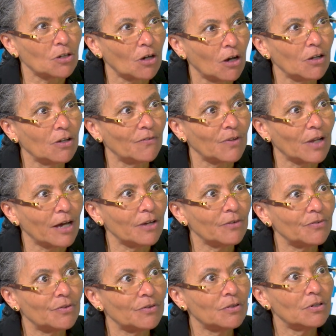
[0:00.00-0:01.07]
in all of
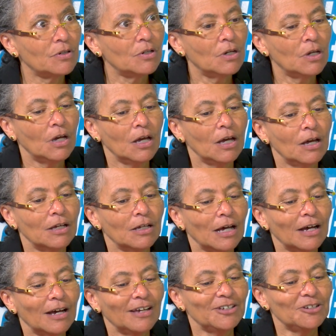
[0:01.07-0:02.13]
life.
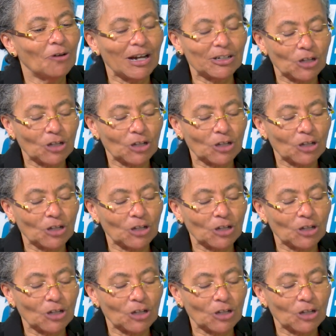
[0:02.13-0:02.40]
You know, I